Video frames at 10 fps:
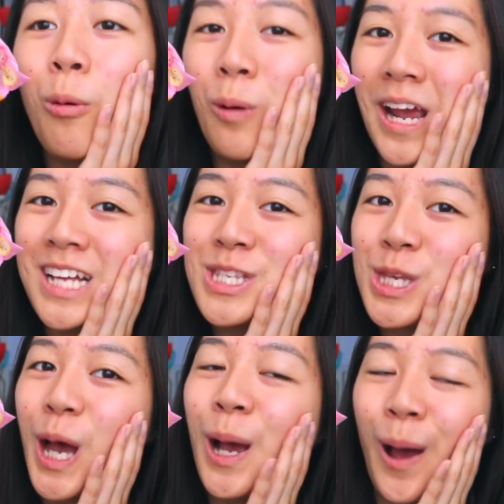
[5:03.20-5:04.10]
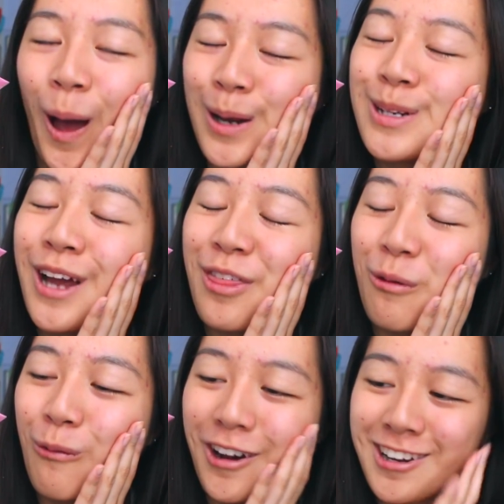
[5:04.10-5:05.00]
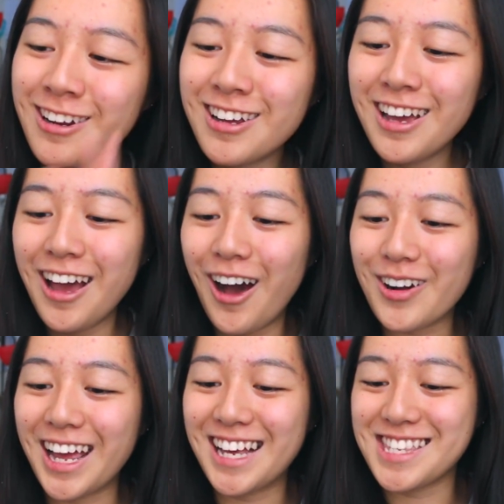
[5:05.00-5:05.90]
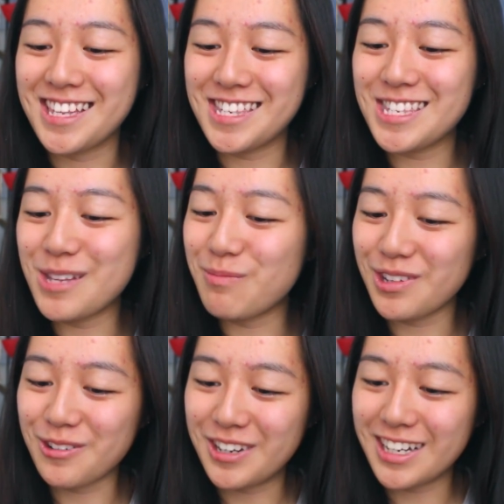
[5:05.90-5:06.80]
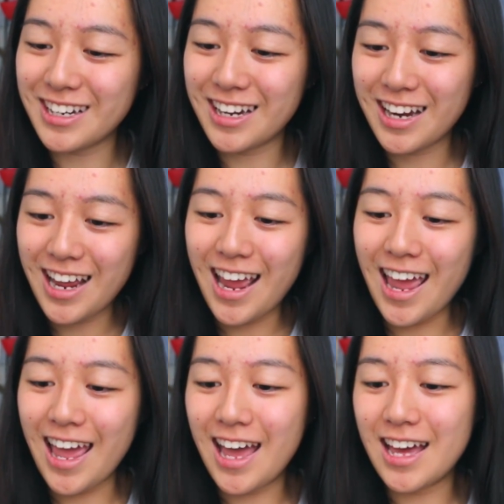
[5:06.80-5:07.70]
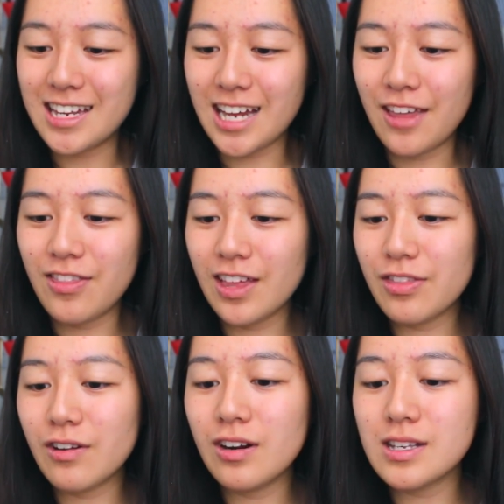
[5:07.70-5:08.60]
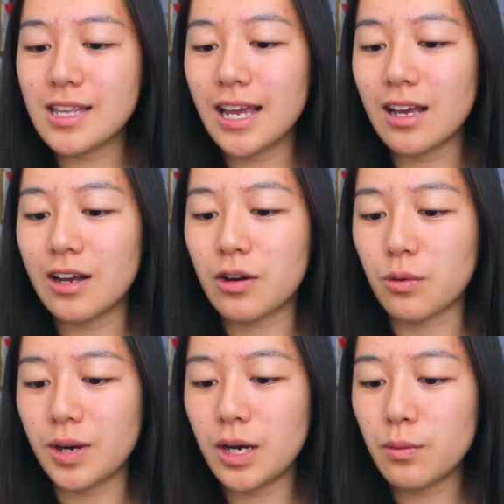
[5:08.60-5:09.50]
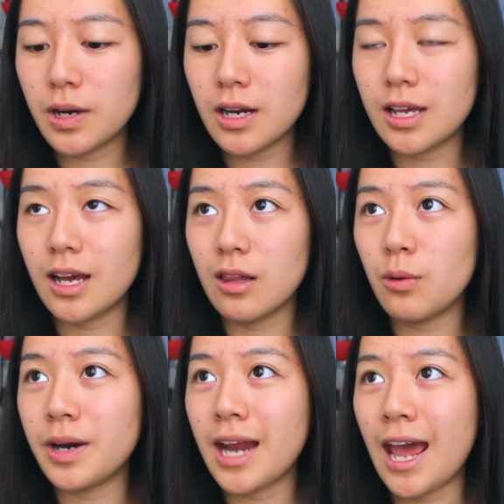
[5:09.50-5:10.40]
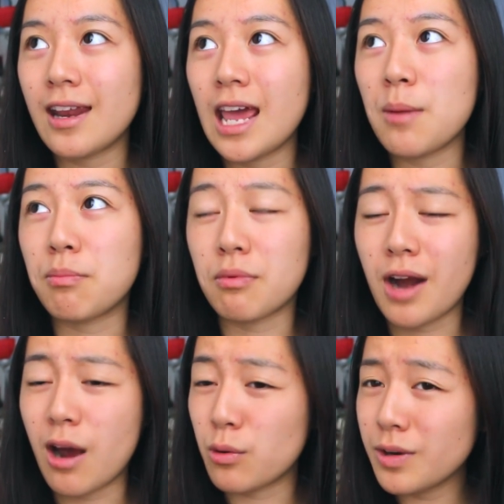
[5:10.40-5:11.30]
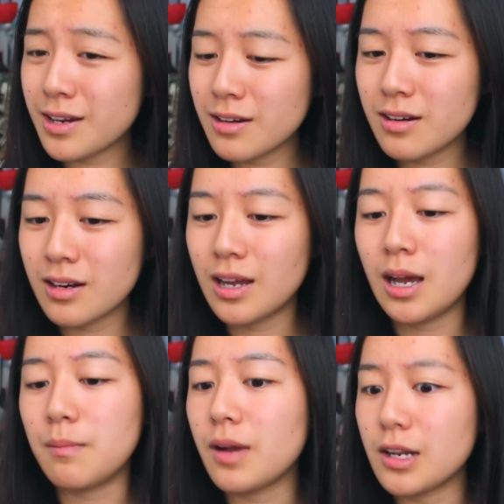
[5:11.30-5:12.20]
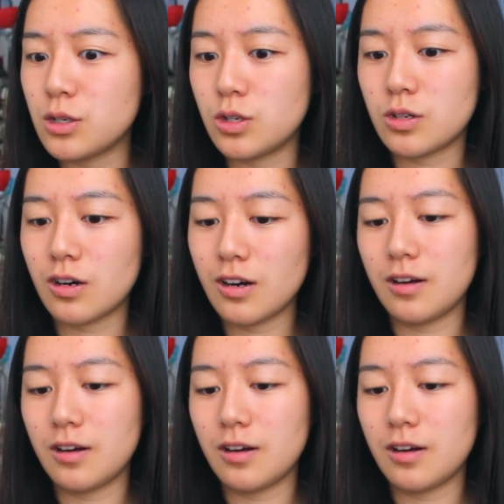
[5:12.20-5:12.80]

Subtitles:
Wait, I got another one. Okay, so this is the blue one. And I think there is like a green one, a yellow one, and a brown one. Not too sure.